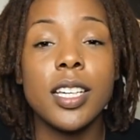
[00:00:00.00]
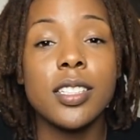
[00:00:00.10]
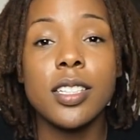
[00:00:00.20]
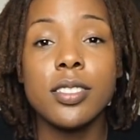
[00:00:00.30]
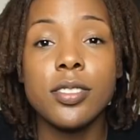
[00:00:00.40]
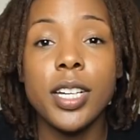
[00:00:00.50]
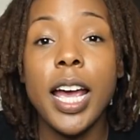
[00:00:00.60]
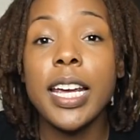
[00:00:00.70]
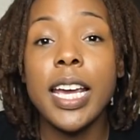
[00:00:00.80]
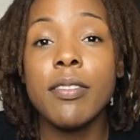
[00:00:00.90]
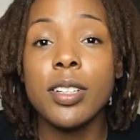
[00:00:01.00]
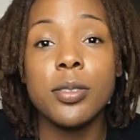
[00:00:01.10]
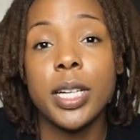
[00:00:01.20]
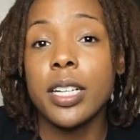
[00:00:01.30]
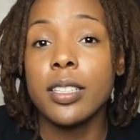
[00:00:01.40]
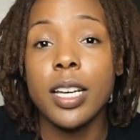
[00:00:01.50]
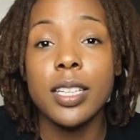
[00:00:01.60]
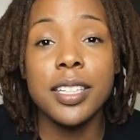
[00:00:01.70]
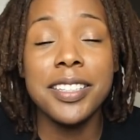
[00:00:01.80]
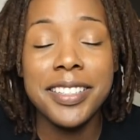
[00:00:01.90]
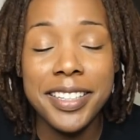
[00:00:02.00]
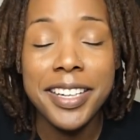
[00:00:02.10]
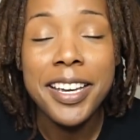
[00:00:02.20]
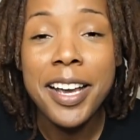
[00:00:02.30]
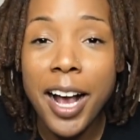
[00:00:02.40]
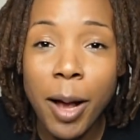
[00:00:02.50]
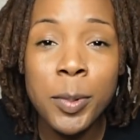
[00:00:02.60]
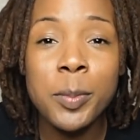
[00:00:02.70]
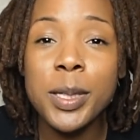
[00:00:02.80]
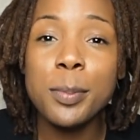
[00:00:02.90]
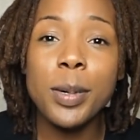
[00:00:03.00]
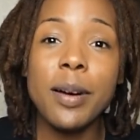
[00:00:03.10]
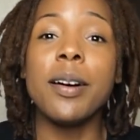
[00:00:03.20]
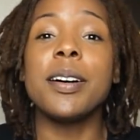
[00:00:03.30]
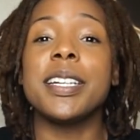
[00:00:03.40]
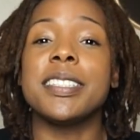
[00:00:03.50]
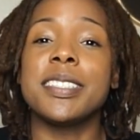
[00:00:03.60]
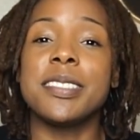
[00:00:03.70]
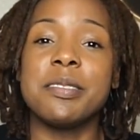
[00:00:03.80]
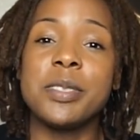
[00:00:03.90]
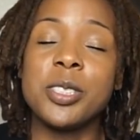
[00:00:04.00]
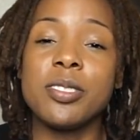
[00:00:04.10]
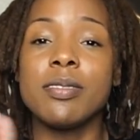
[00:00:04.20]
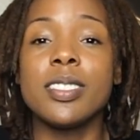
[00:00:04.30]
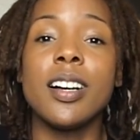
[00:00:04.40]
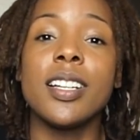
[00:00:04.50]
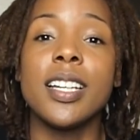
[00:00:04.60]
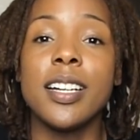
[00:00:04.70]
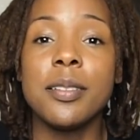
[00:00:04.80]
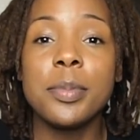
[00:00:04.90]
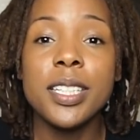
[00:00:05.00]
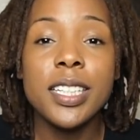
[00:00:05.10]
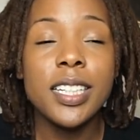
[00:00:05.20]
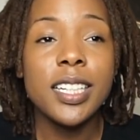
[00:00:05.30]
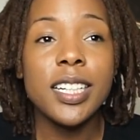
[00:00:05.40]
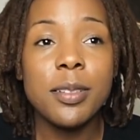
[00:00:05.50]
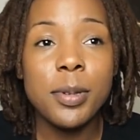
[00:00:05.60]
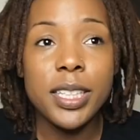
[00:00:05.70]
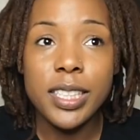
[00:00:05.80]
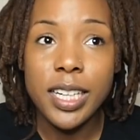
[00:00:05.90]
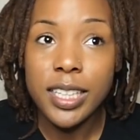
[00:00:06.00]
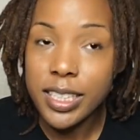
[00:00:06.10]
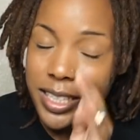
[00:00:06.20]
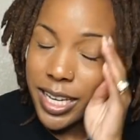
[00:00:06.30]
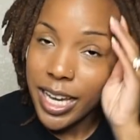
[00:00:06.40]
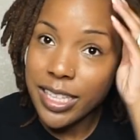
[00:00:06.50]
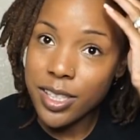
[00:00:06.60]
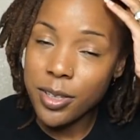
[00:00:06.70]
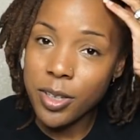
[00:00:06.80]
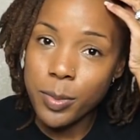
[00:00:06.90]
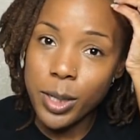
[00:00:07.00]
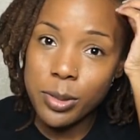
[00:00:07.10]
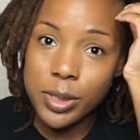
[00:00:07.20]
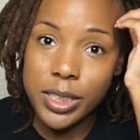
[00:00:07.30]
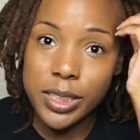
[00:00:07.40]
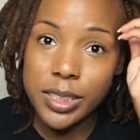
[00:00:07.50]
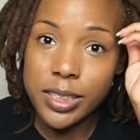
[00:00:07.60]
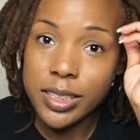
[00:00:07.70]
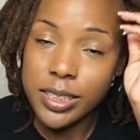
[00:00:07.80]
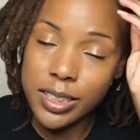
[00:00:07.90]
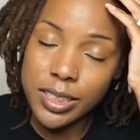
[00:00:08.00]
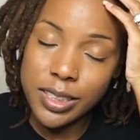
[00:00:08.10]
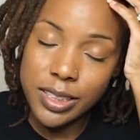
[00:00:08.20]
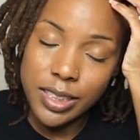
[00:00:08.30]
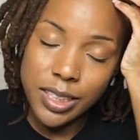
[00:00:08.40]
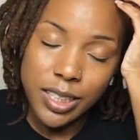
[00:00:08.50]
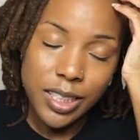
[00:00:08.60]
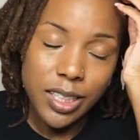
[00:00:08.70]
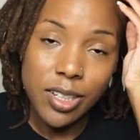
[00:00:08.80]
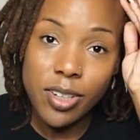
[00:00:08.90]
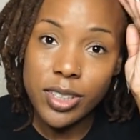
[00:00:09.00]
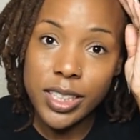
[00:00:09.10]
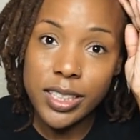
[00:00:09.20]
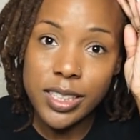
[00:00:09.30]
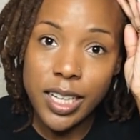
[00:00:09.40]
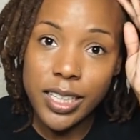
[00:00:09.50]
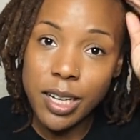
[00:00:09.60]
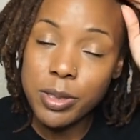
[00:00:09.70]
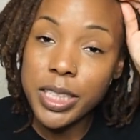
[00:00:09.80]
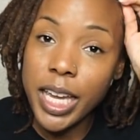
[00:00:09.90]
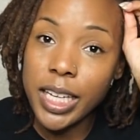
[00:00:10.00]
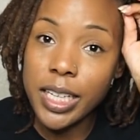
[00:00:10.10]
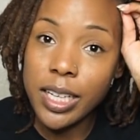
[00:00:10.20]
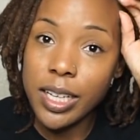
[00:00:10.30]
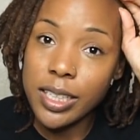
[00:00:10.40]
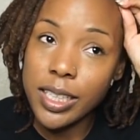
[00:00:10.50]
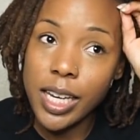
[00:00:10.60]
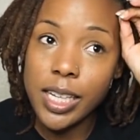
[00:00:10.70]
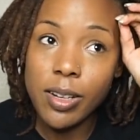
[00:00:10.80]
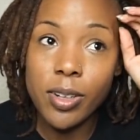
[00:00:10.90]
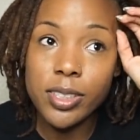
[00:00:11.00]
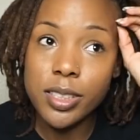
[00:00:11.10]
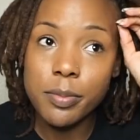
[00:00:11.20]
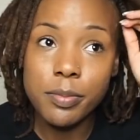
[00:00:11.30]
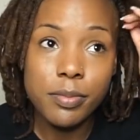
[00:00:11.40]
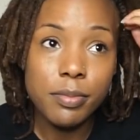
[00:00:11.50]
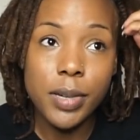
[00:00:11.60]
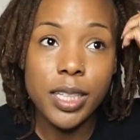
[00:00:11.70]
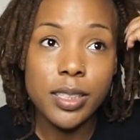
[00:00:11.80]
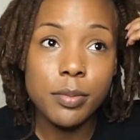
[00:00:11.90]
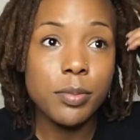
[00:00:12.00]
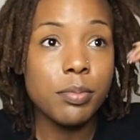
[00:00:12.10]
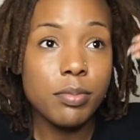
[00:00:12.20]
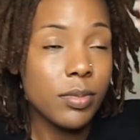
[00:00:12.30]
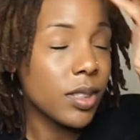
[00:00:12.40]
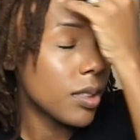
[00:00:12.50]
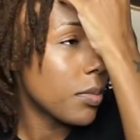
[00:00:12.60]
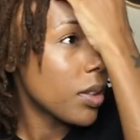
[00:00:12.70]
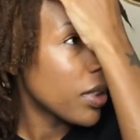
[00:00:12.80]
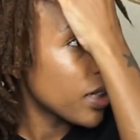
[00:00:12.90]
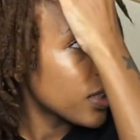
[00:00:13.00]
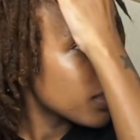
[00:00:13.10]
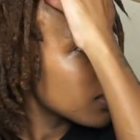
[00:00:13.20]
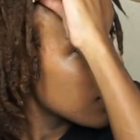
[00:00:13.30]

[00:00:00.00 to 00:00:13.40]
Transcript: it's history. I ain't having no hair. Like, I'm going to be bald and it's going to be shriveled all up and whatnot. Because I had to comb out one on this side that was hanging hanging on some by some some thread